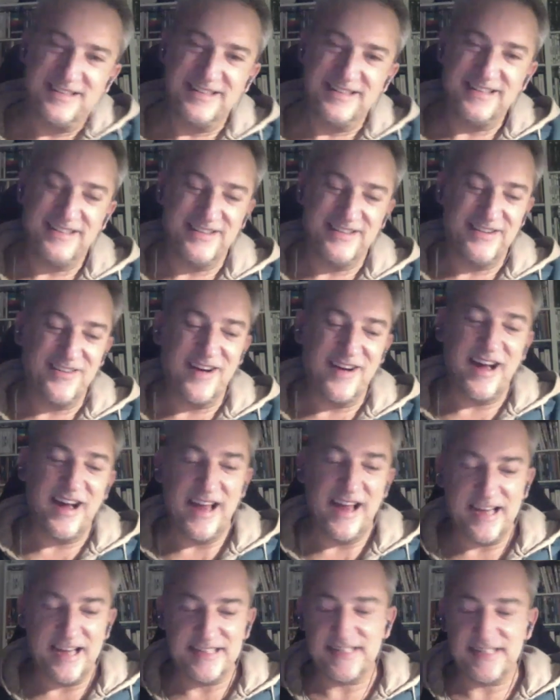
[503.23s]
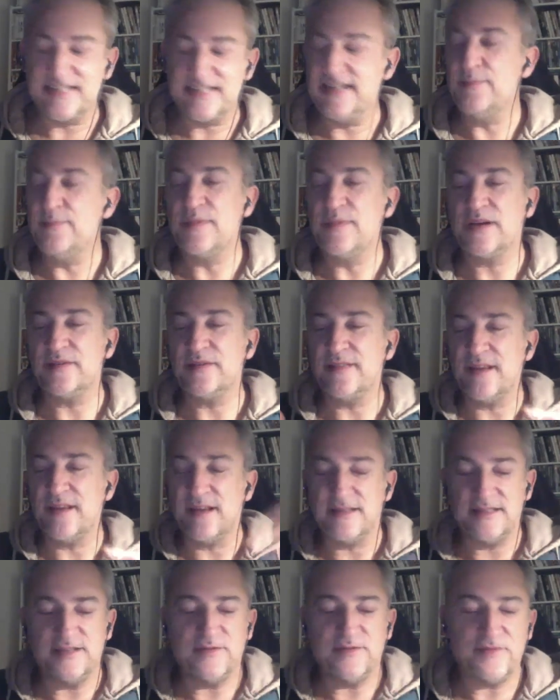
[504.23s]
you know, I asked him because they are
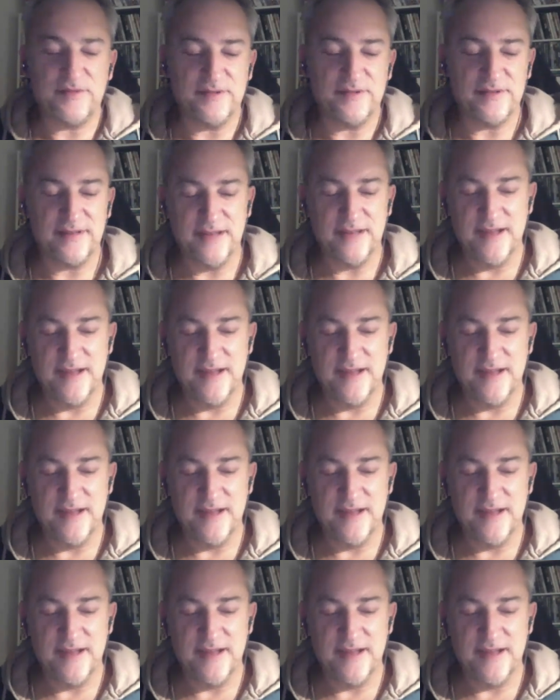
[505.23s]
different,